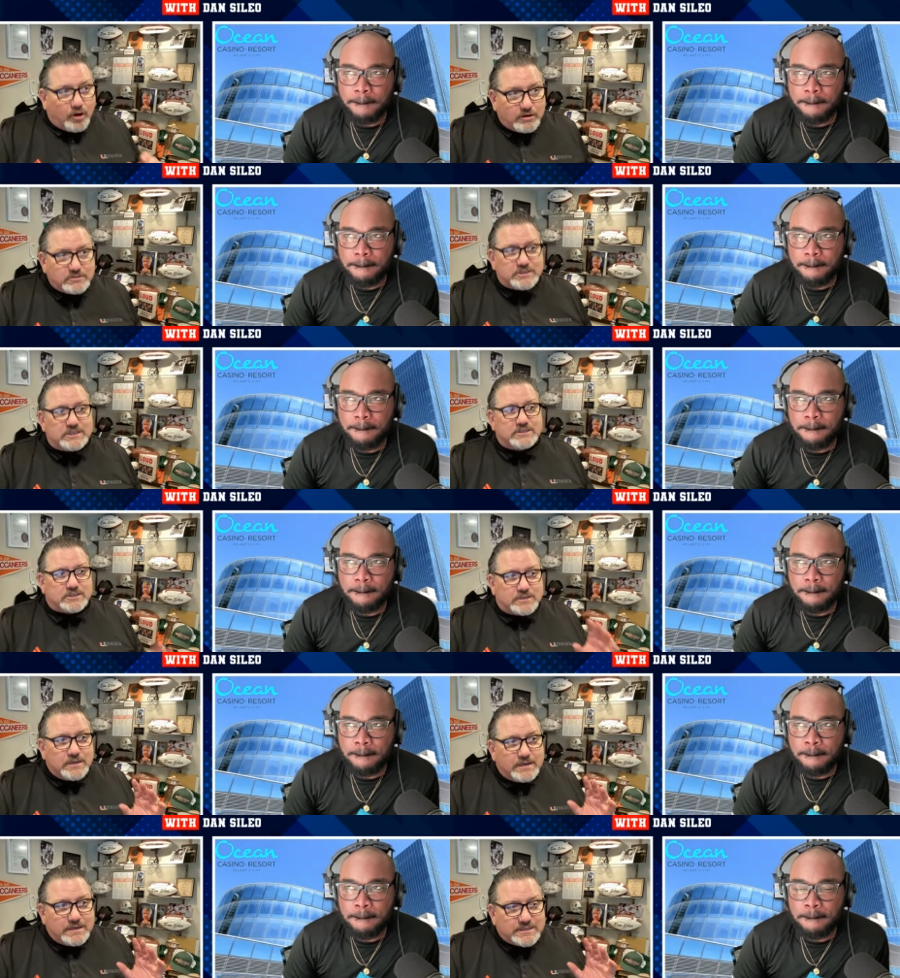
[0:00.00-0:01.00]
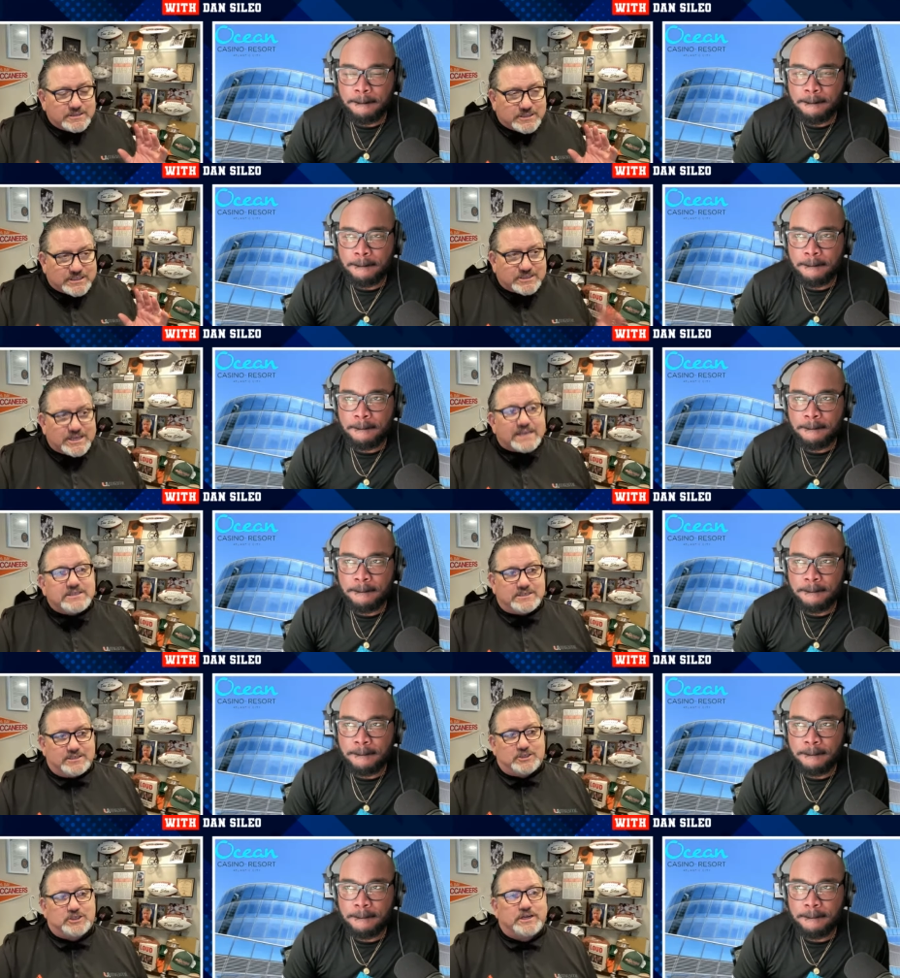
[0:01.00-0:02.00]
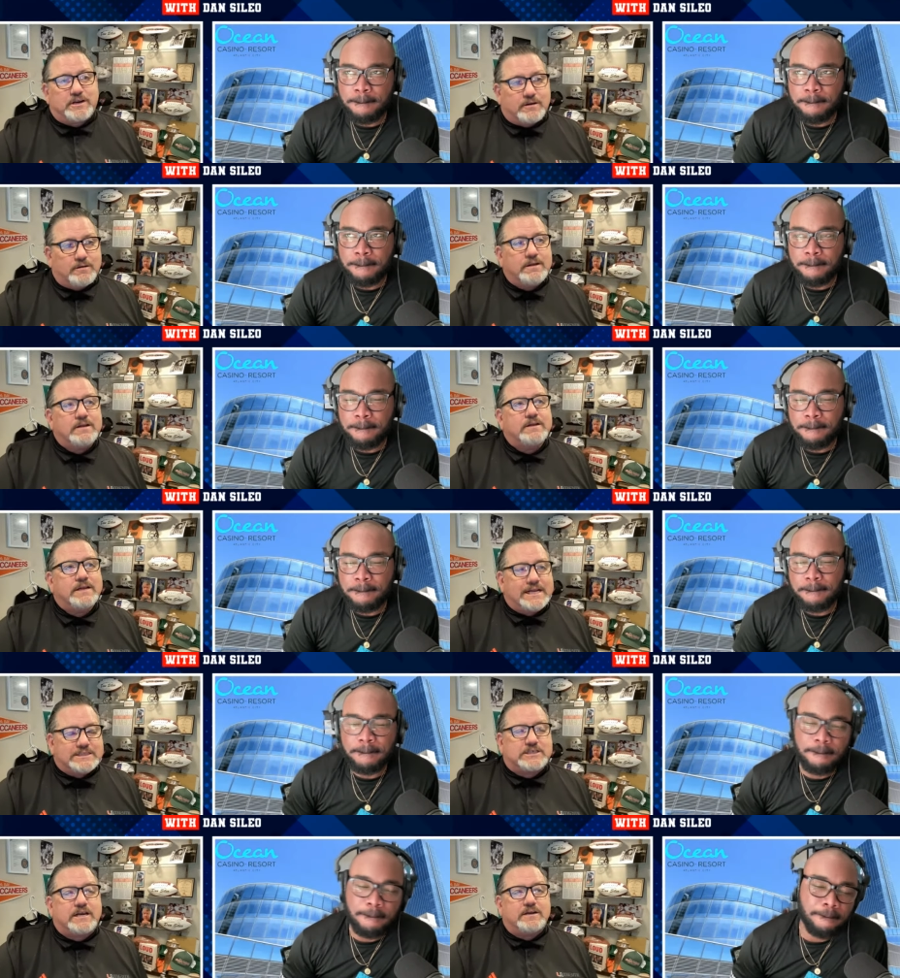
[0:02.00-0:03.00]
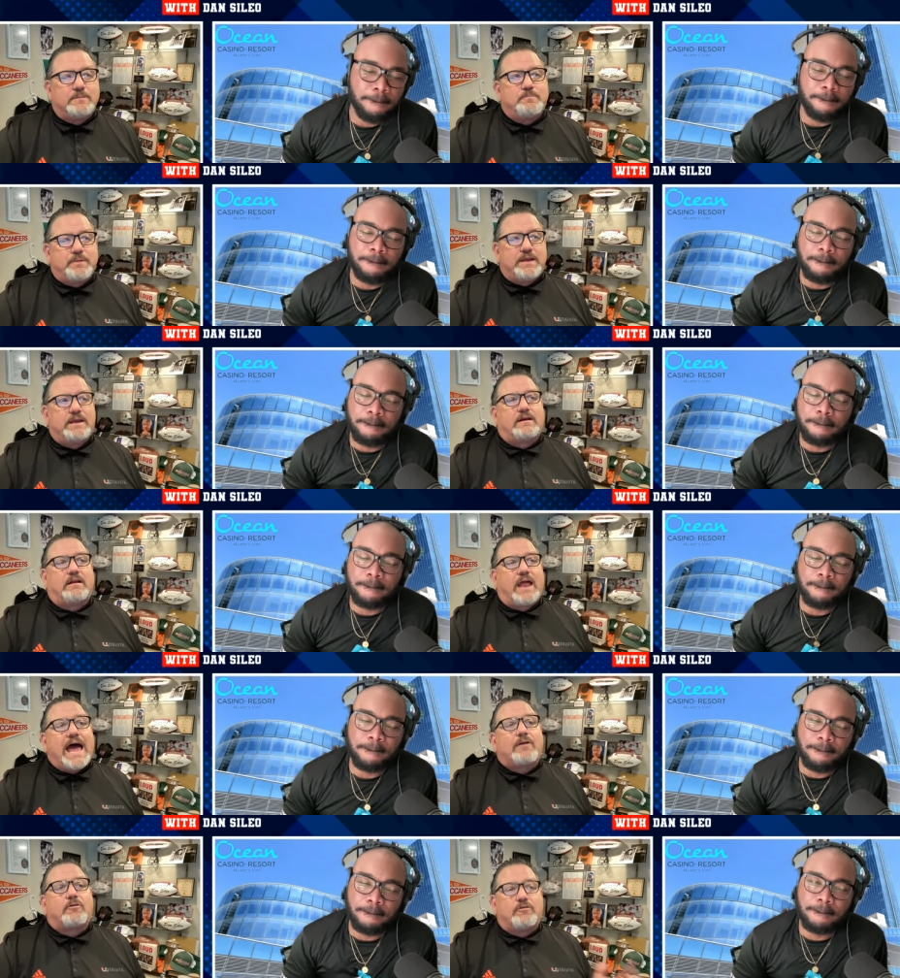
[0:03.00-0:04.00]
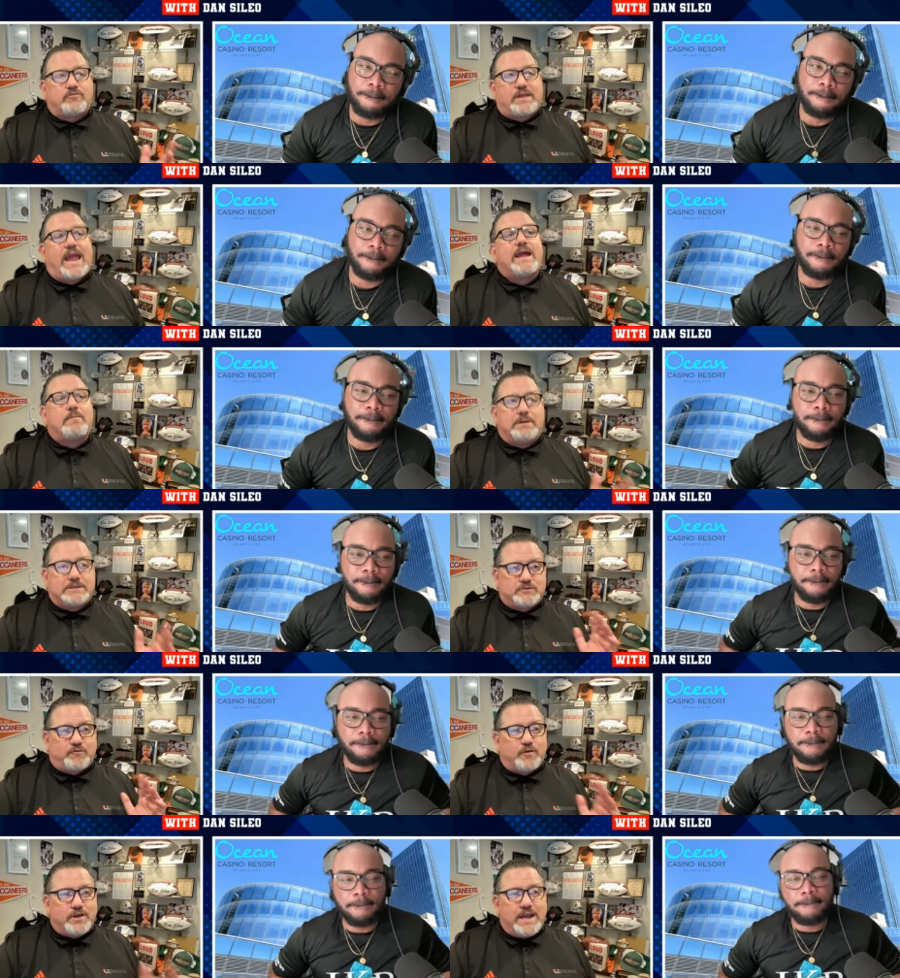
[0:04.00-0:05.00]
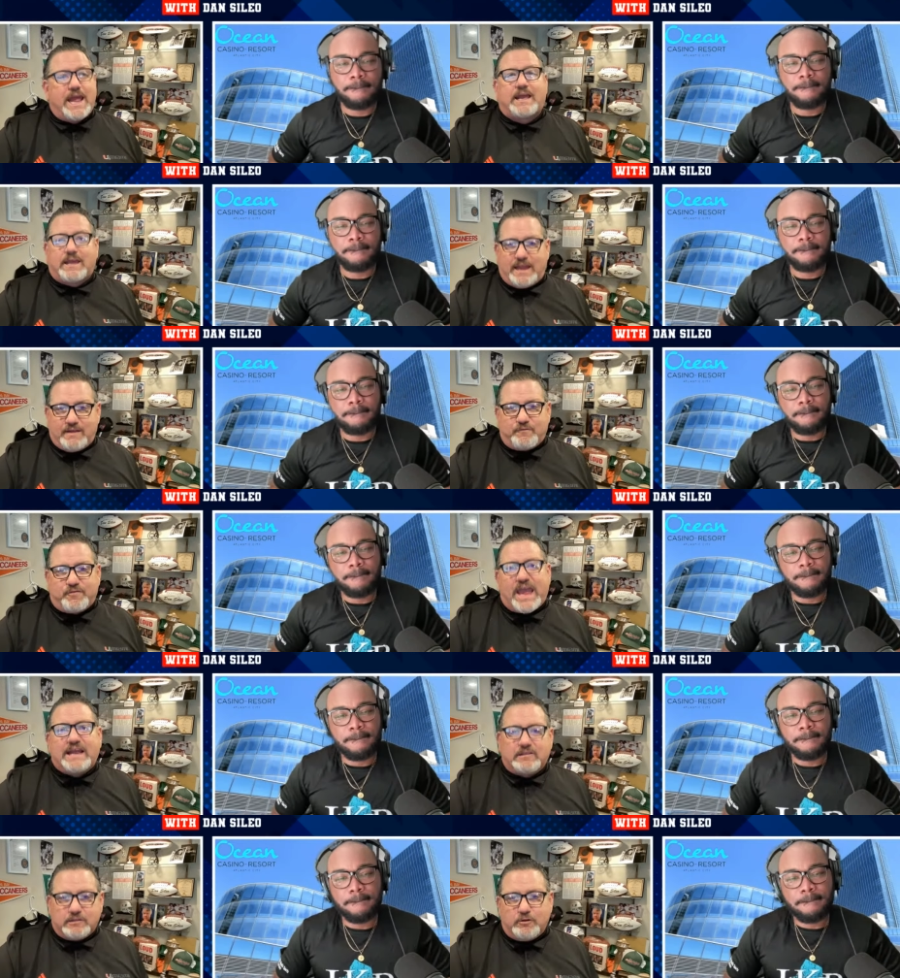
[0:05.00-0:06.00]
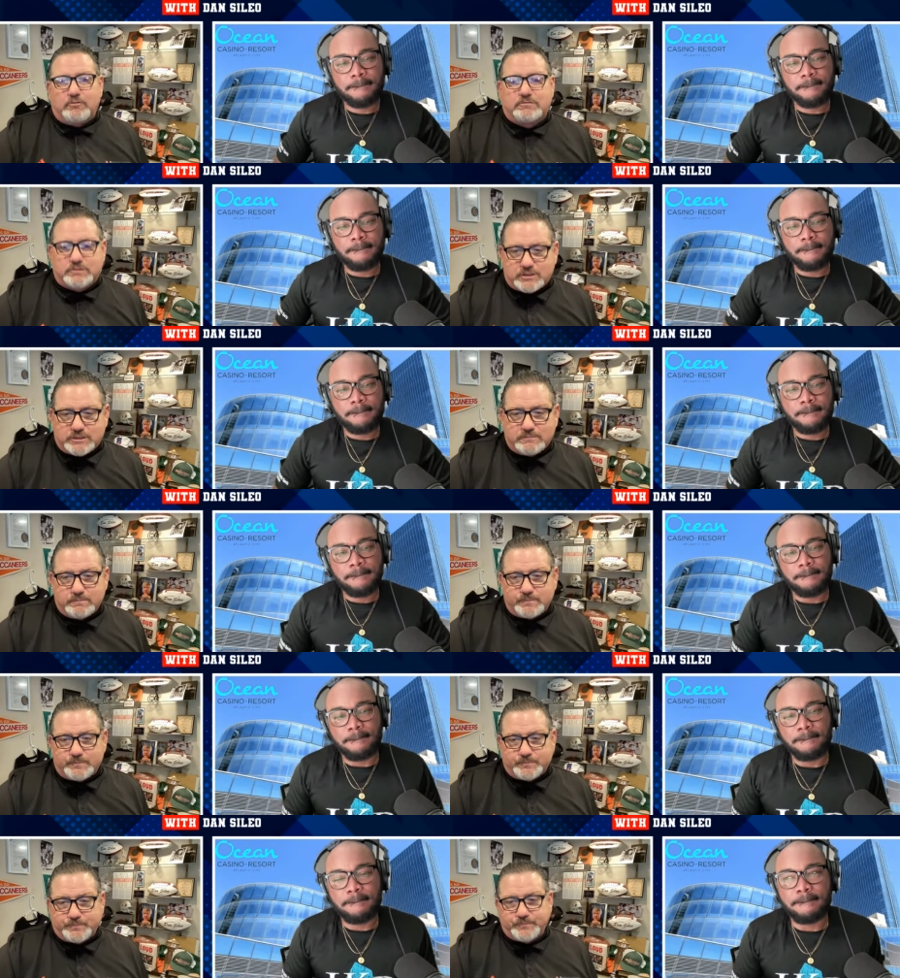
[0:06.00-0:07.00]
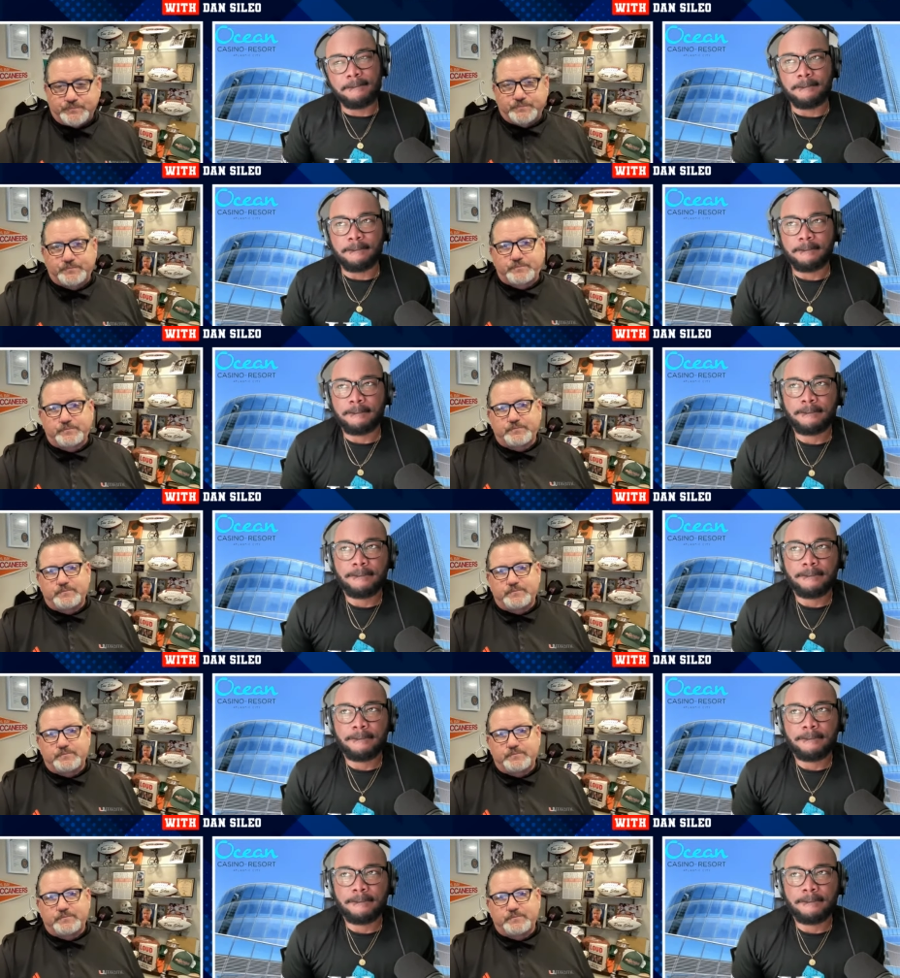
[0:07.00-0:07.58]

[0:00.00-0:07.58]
Speaker 1: Hurts's success this year is going to be collateral damage for Nick if they lose. Mm.